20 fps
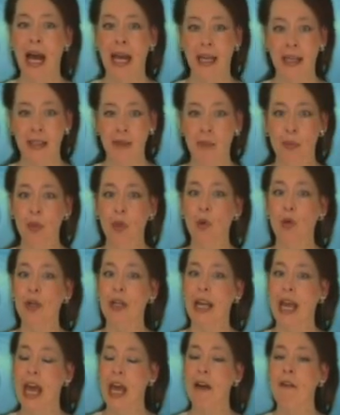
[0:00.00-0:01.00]
I
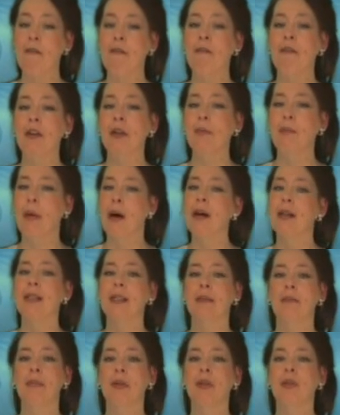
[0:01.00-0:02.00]
explored every
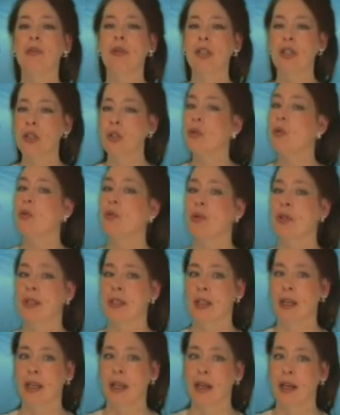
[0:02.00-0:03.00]
possible
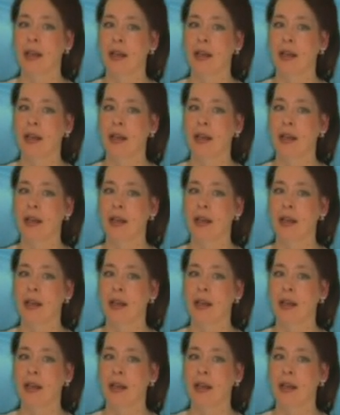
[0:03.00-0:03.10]
resource